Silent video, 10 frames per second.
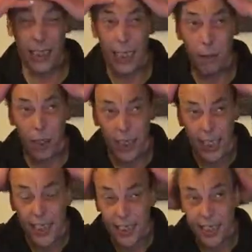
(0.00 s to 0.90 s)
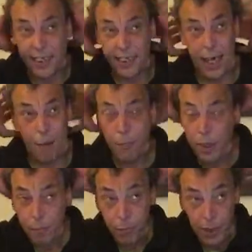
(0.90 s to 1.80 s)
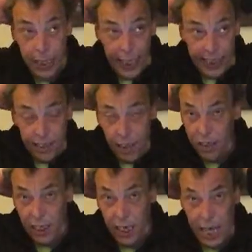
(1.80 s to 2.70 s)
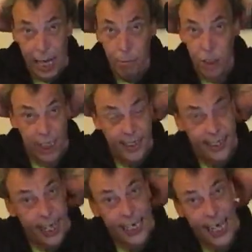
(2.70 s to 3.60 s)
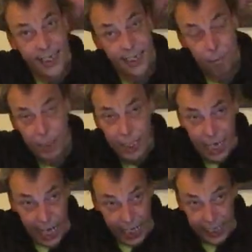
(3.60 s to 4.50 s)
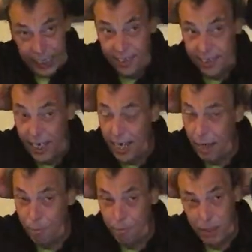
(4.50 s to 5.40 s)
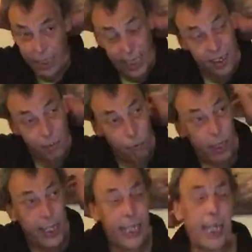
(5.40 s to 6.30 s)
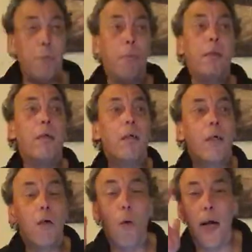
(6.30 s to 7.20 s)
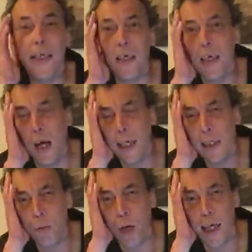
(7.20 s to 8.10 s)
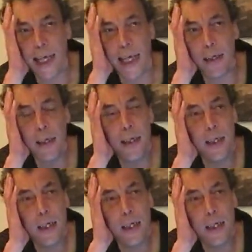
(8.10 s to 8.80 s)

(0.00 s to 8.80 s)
tell you what it is. It's another MGZS, and it's a really quite a nice one in